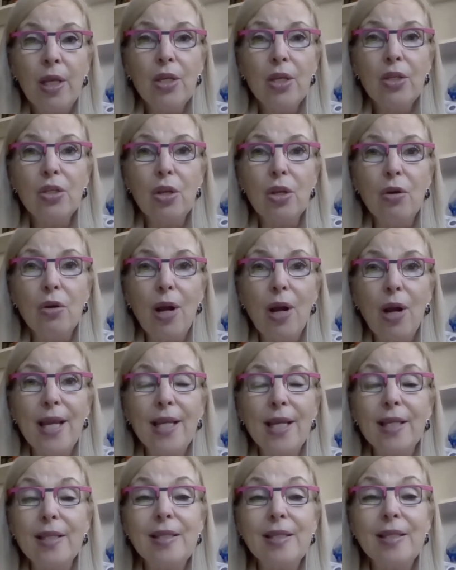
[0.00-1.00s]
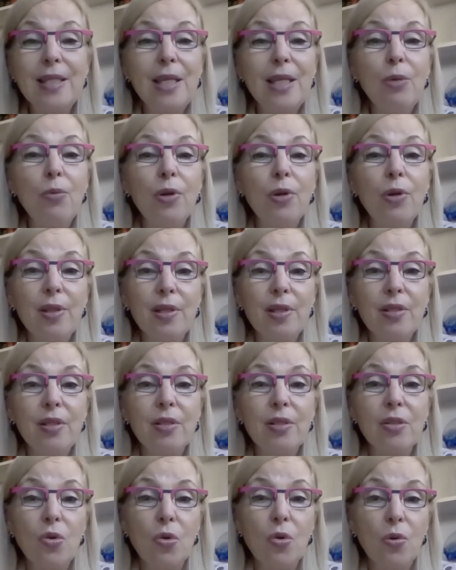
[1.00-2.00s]
So I can see where this
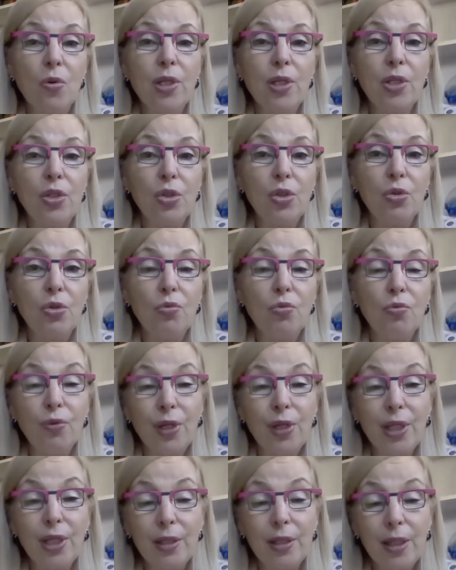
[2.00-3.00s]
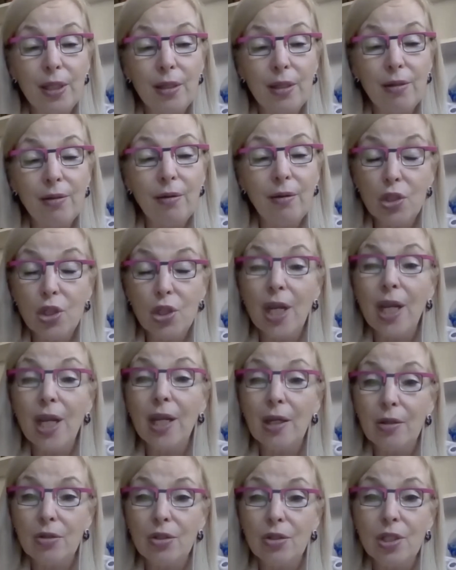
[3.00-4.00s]
is going to really
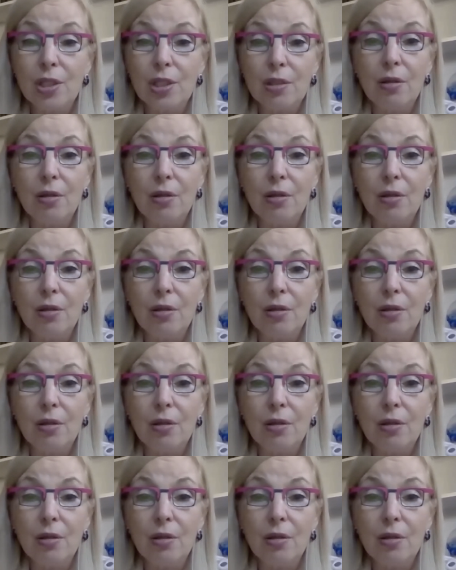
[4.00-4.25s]
change